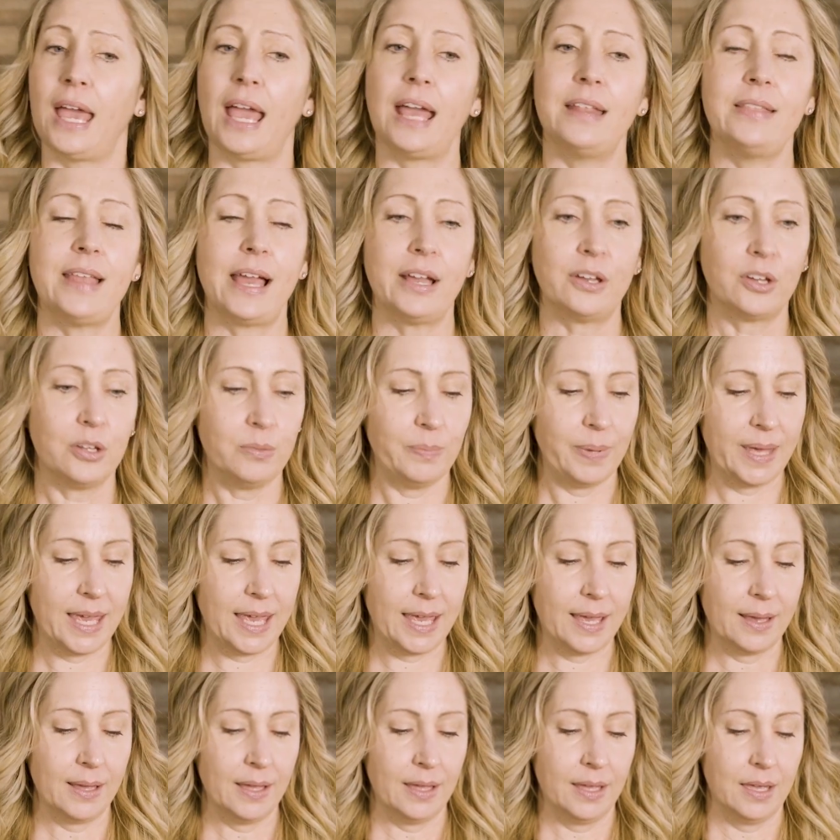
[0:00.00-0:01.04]
And that could
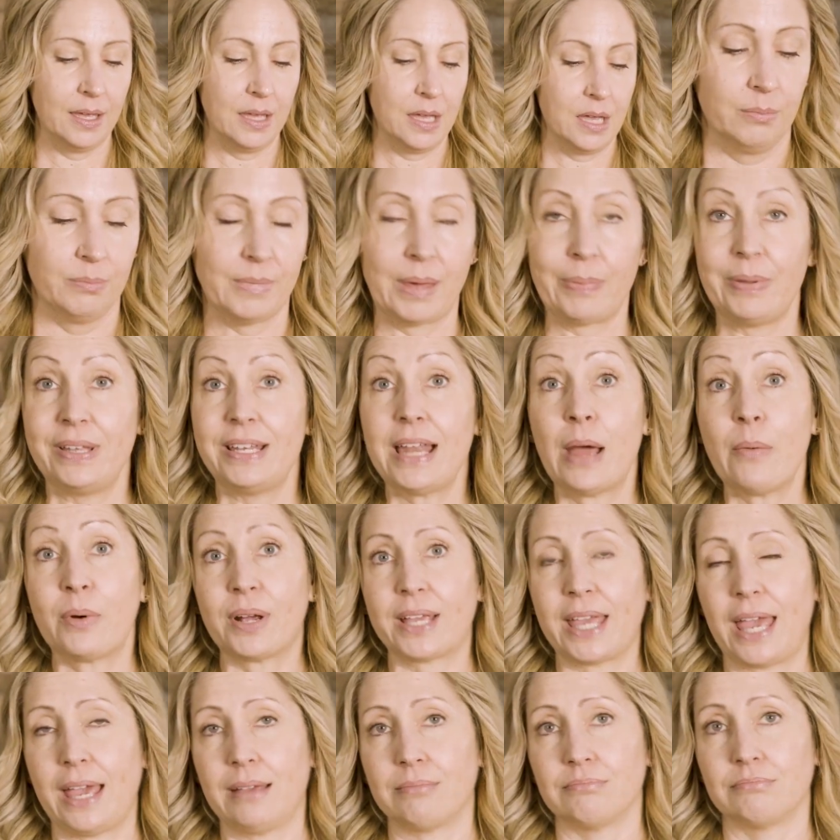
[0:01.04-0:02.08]
be maybe
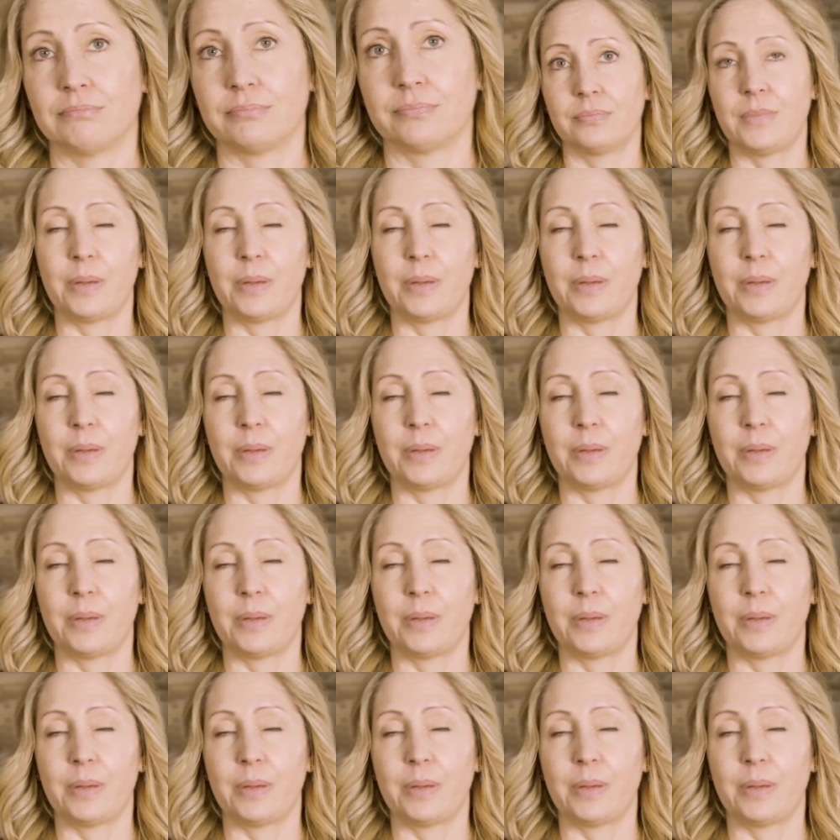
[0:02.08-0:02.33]
networking.